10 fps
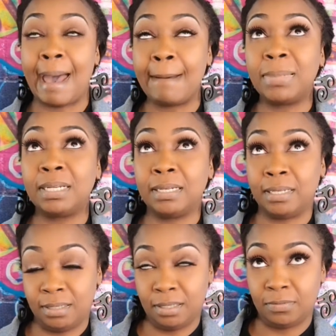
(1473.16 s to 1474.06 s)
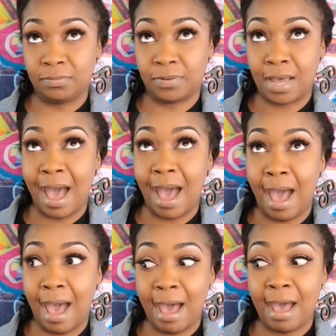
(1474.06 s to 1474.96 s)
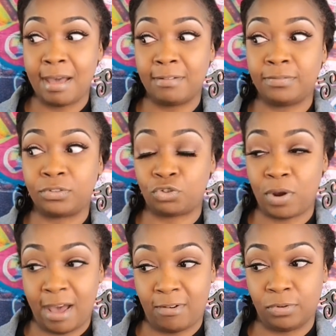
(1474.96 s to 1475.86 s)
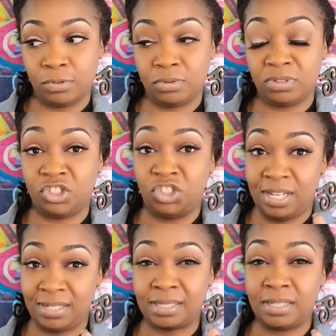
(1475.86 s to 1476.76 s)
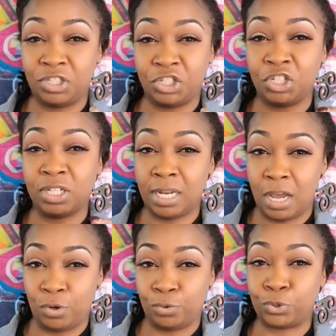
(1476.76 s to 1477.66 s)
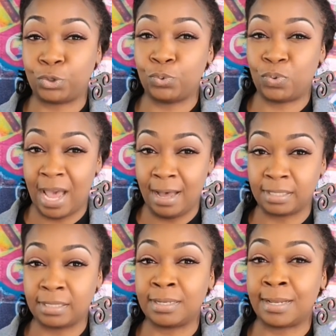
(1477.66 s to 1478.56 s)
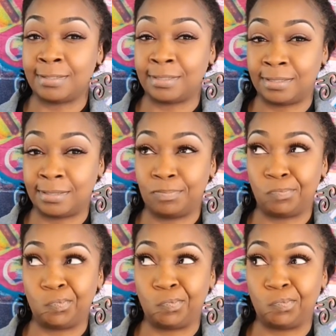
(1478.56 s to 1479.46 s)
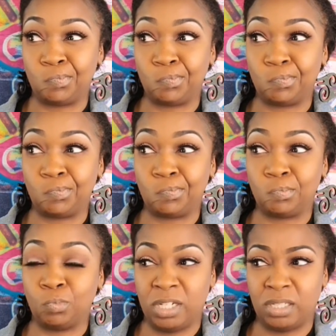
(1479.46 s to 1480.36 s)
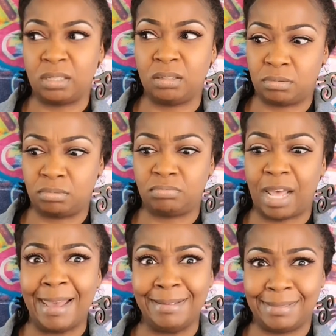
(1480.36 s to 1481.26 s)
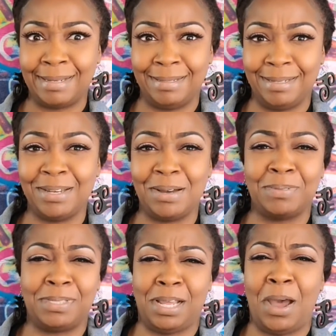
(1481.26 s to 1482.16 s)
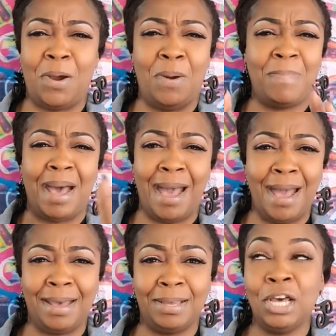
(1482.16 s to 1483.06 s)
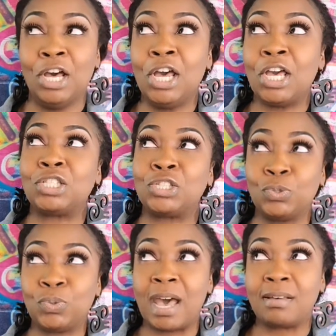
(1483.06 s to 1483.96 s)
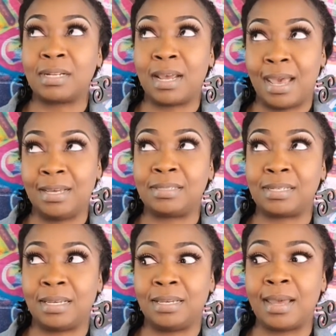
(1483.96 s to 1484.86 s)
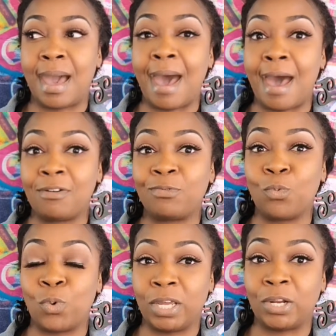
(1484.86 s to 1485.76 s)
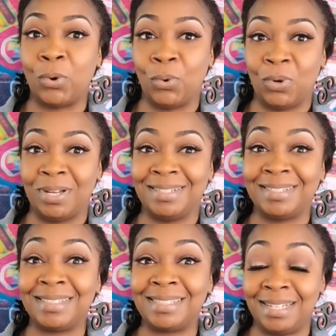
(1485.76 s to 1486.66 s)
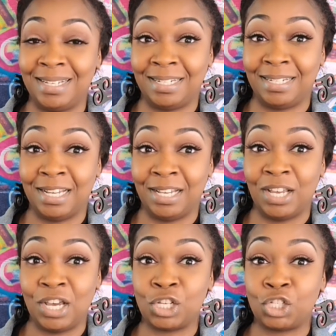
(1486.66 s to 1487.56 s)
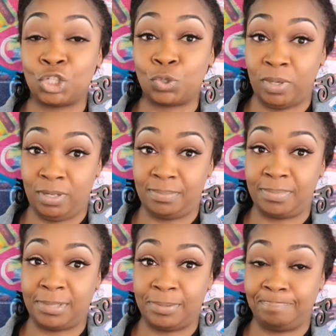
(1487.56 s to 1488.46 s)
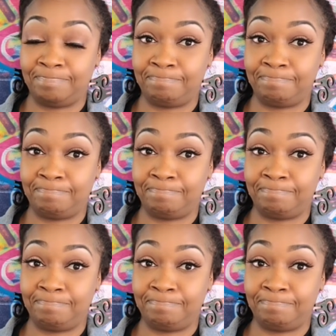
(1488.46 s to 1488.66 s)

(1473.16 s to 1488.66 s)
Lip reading: I believe I've traveled just this year alone, 2000 and what is this? 18. I'm sorry, I'm behind. 2018, I've went on 10 trips.